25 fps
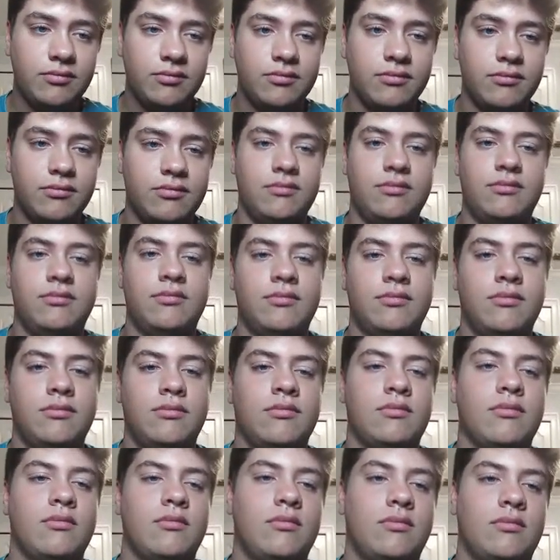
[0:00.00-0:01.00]

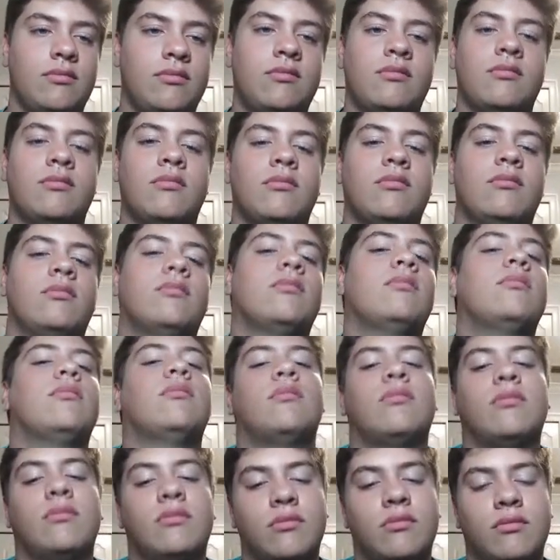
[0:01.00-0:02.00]

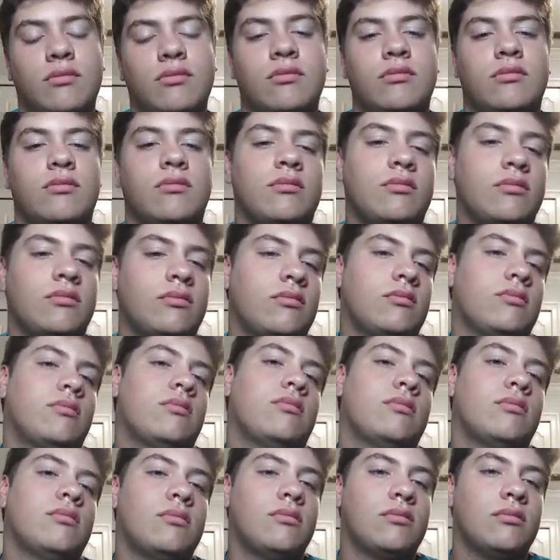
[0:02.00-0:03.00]

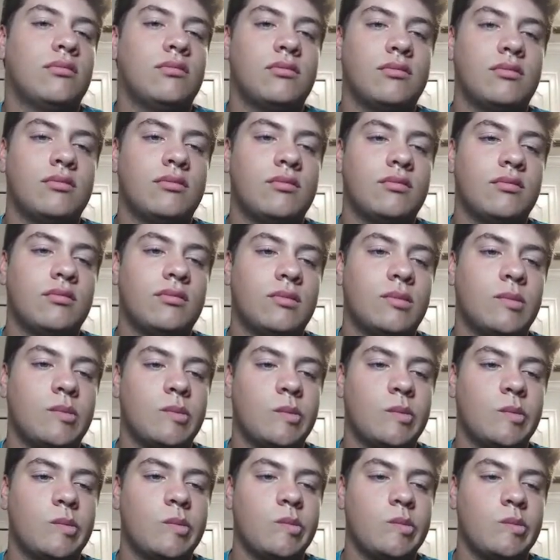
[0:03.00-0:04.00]

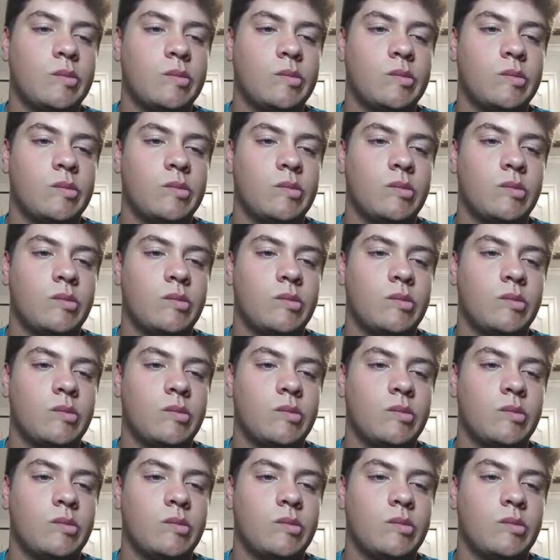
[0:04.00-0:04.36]
No words are spoken by the person on screen.